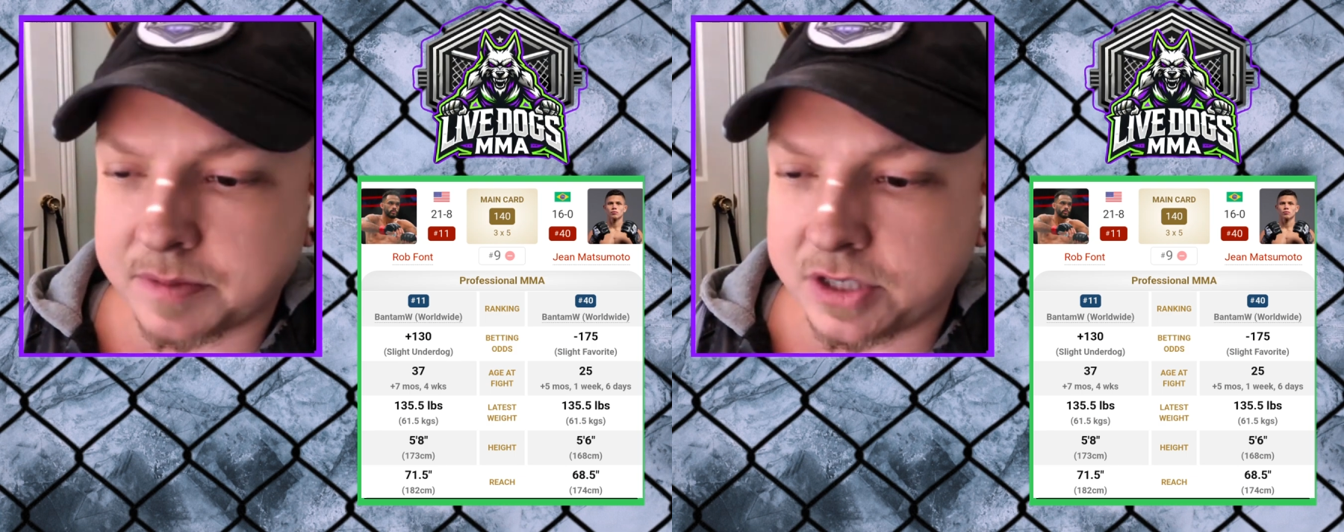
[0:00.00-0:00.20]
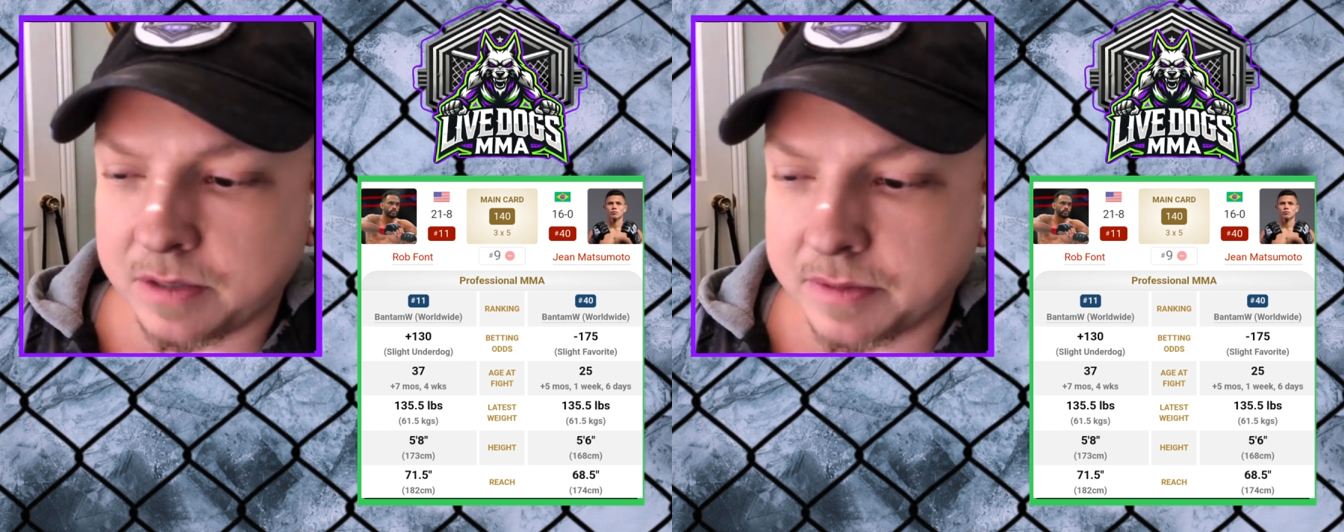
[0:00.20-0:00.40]

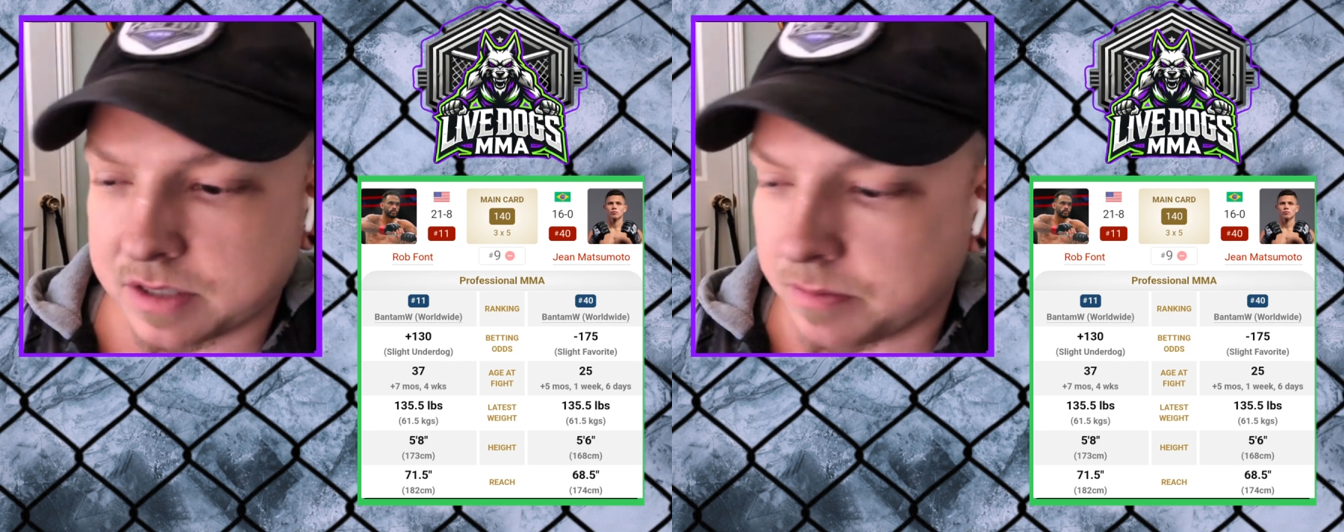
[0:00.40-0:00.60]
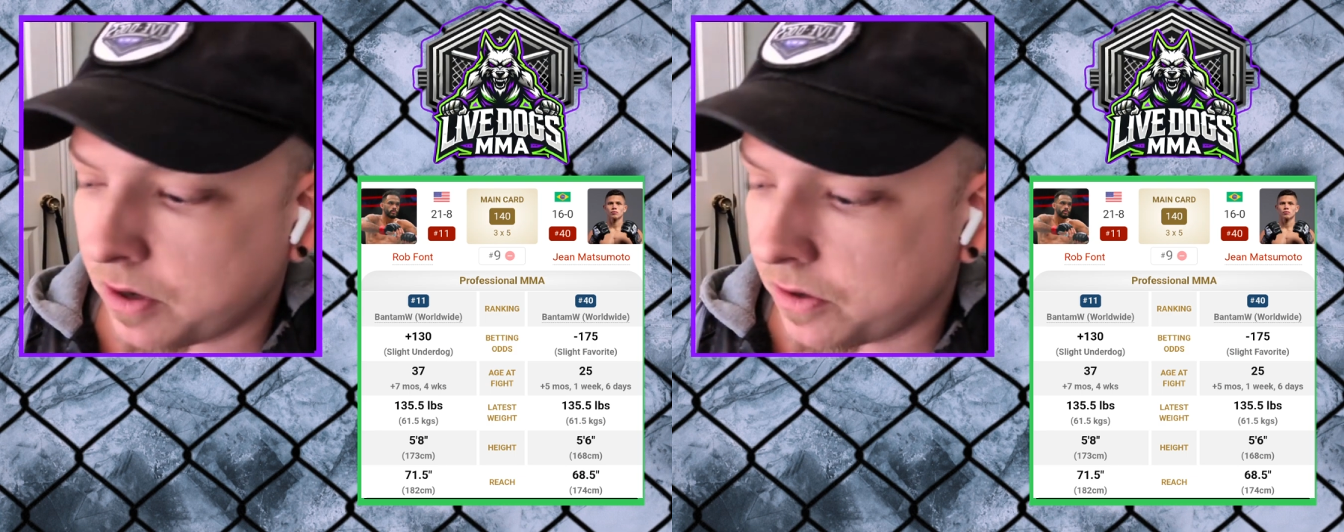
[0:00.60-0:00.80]
but Gene
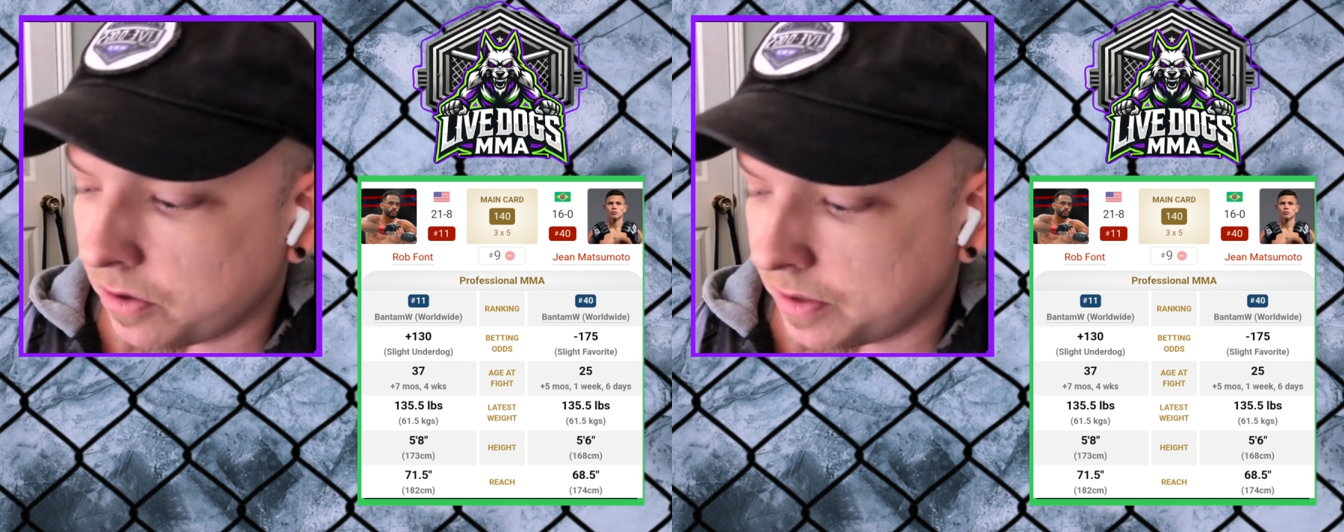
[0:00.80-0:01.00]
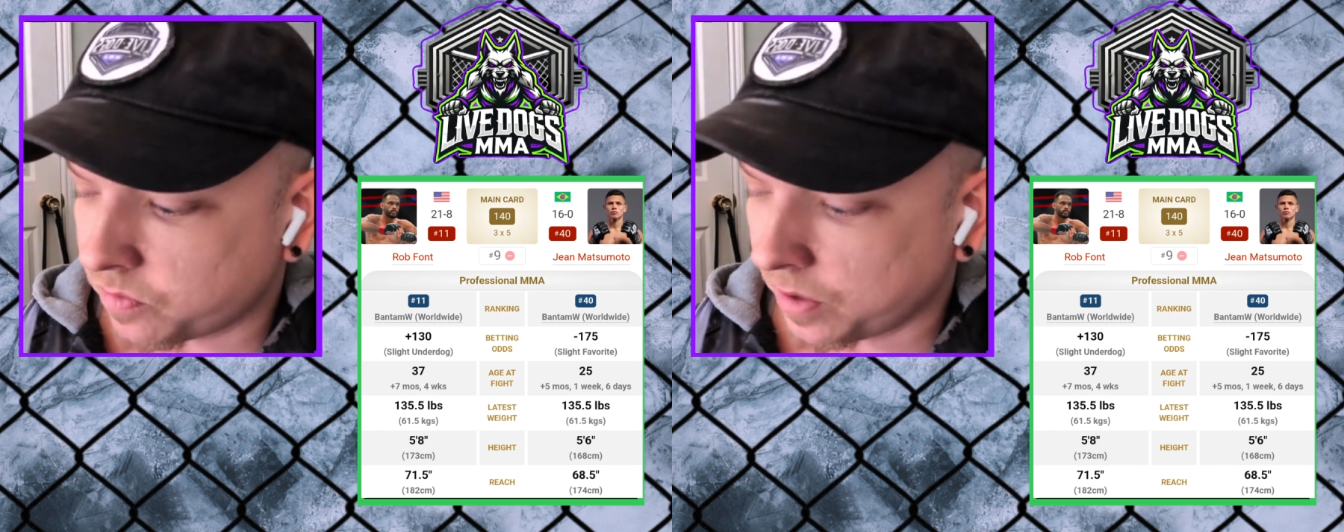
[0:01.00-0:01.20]

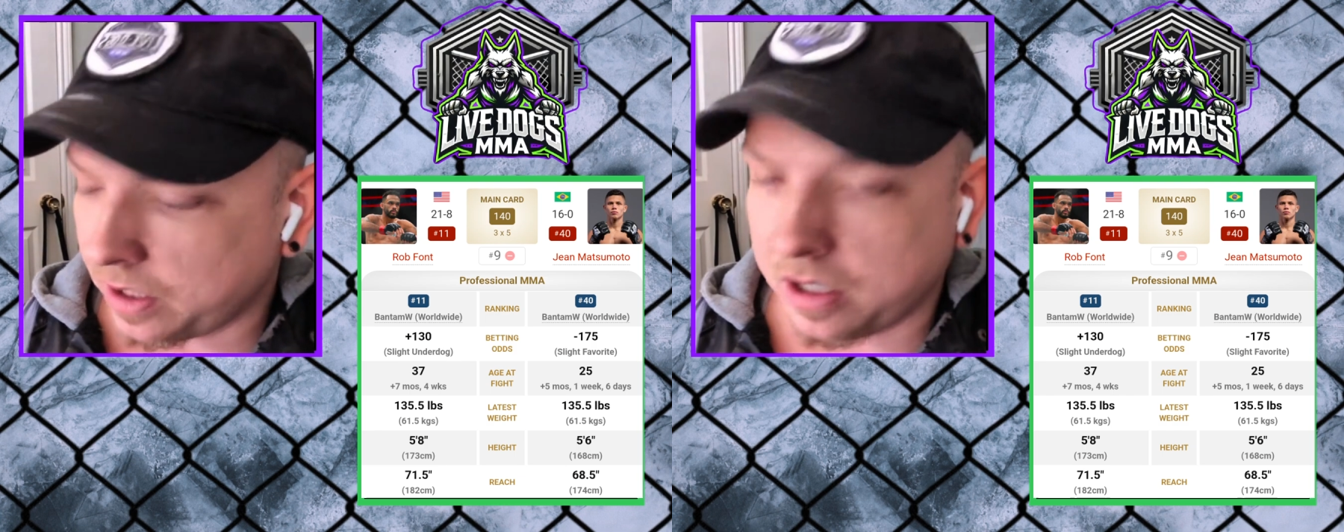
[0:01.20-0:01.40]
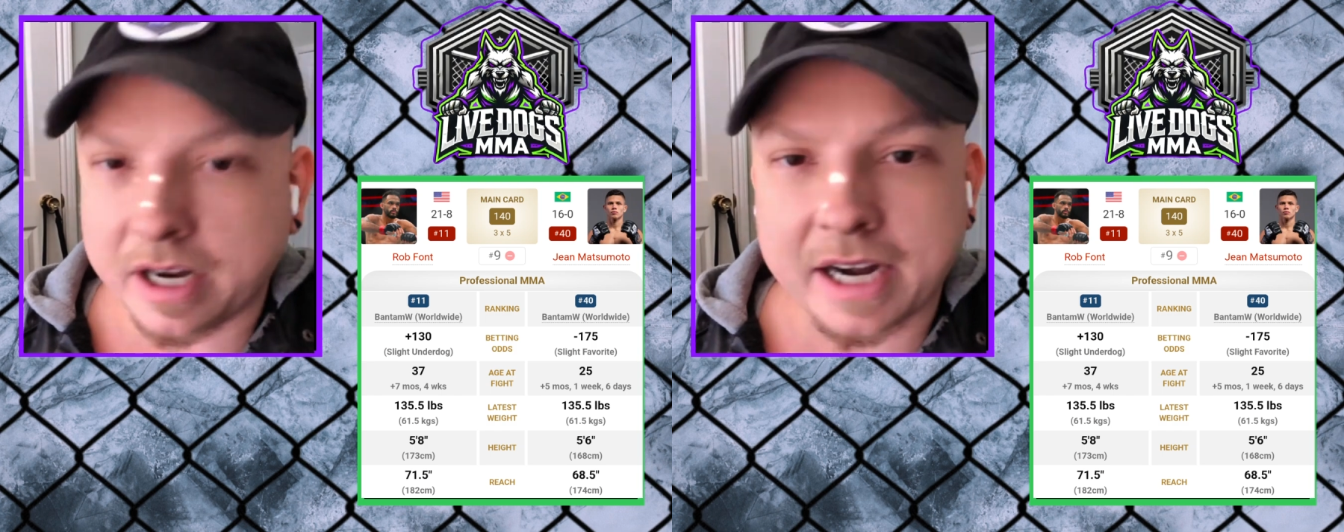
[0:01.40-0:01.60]
Matsumoto is
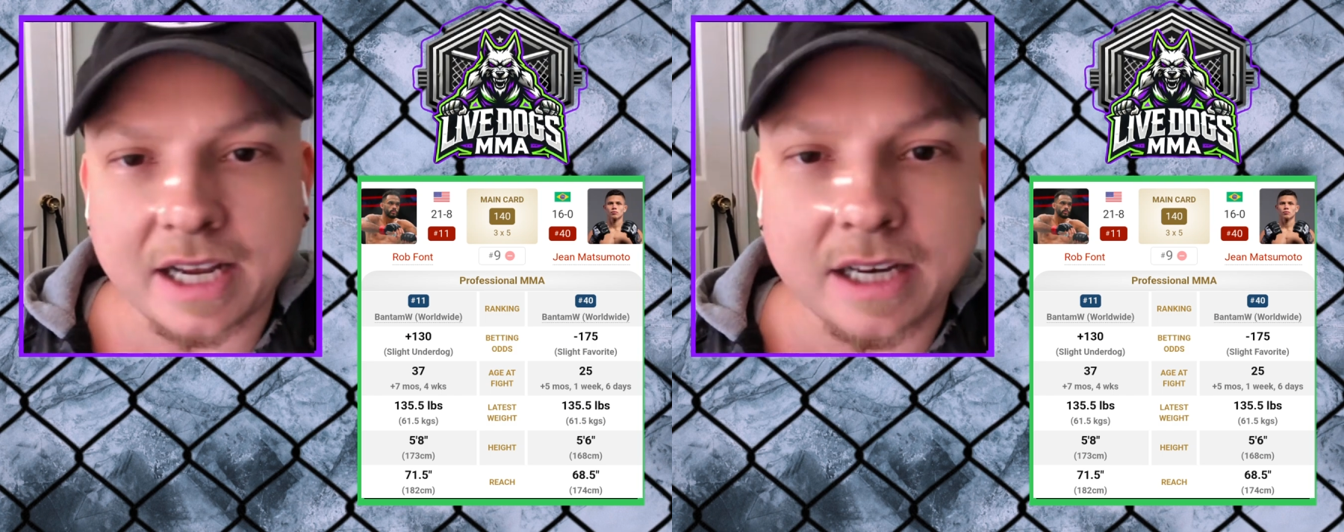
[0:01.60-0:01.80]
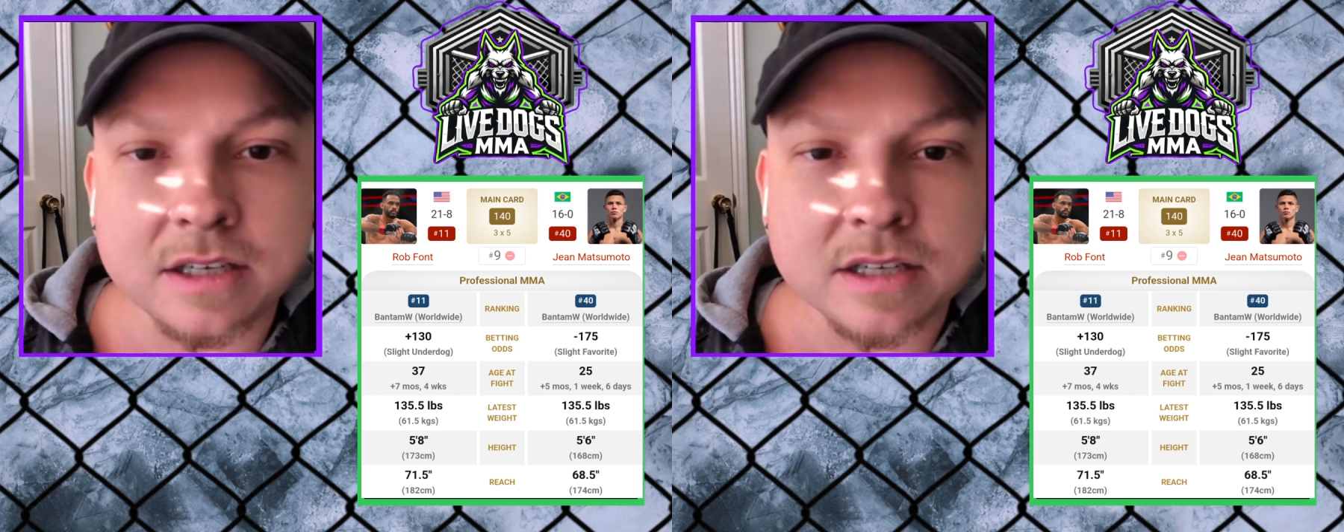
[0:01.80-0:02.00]
really good at
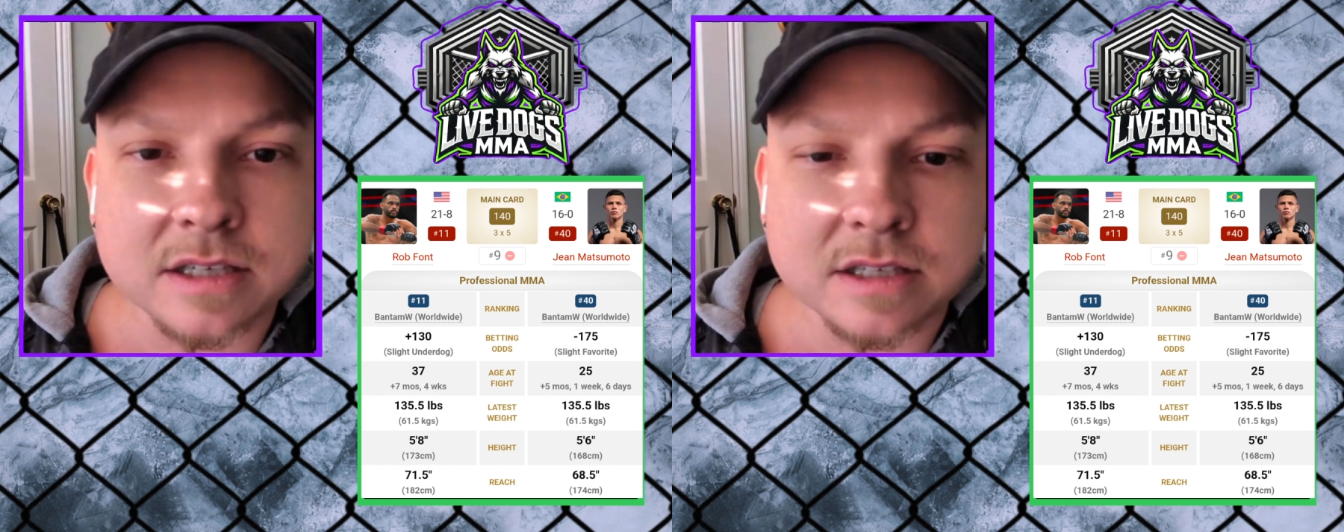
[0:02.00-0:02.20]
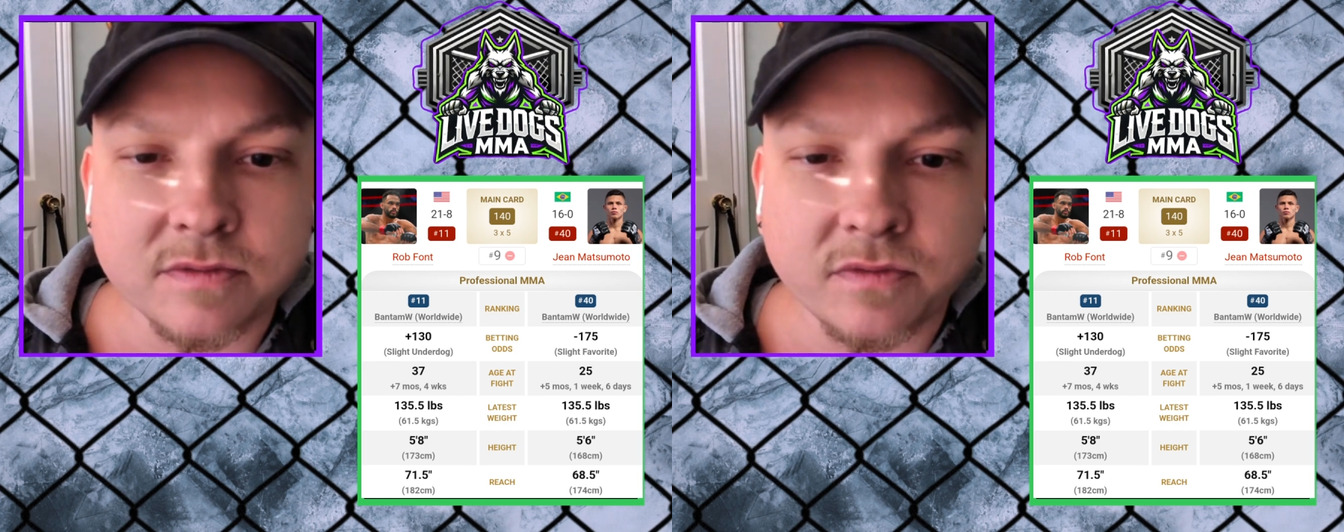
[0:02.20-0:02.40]
any
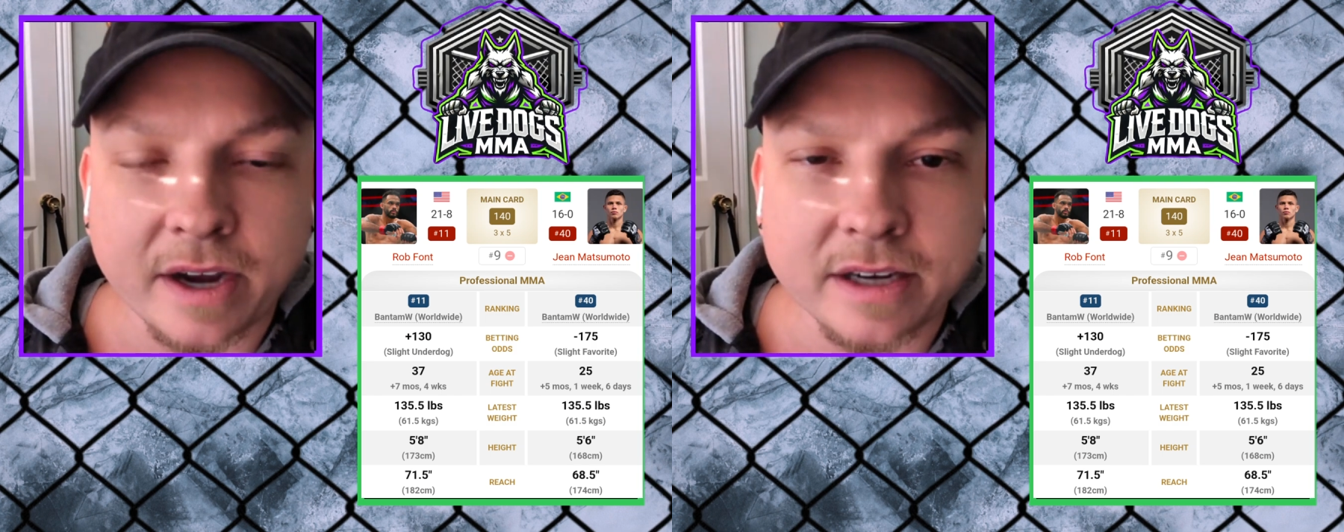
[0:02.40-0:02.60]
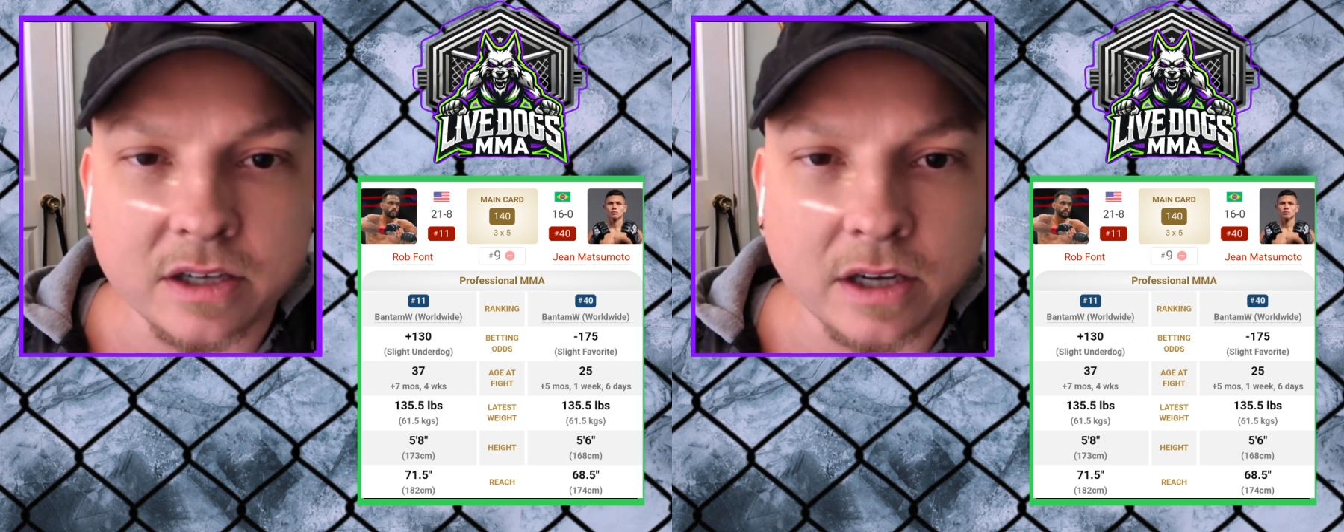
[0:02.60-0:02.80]
distance to
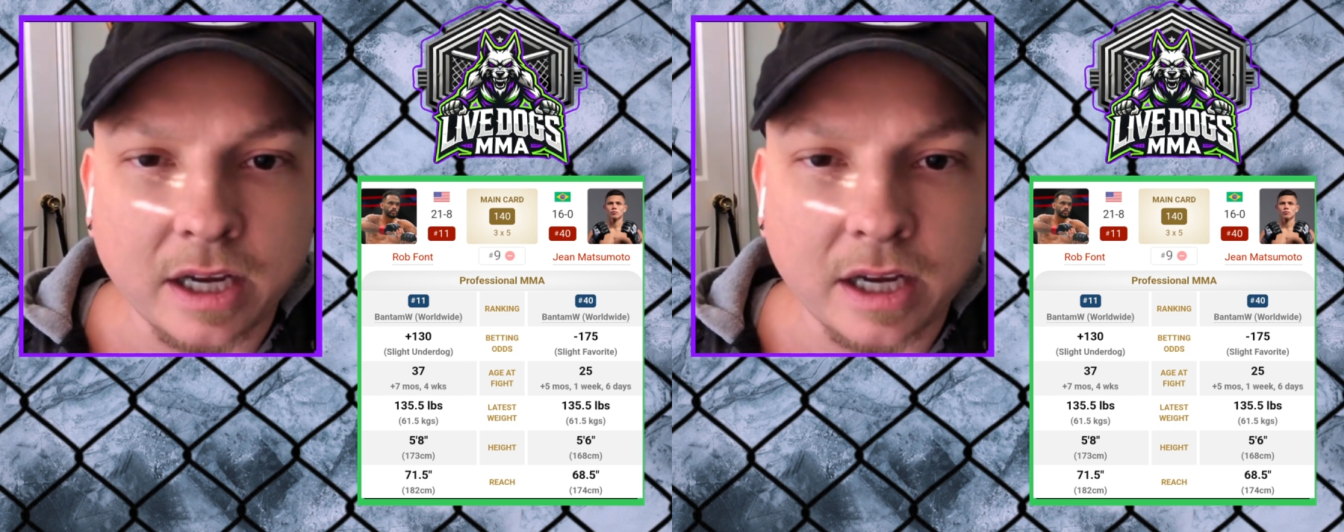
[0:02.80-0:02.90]
fight,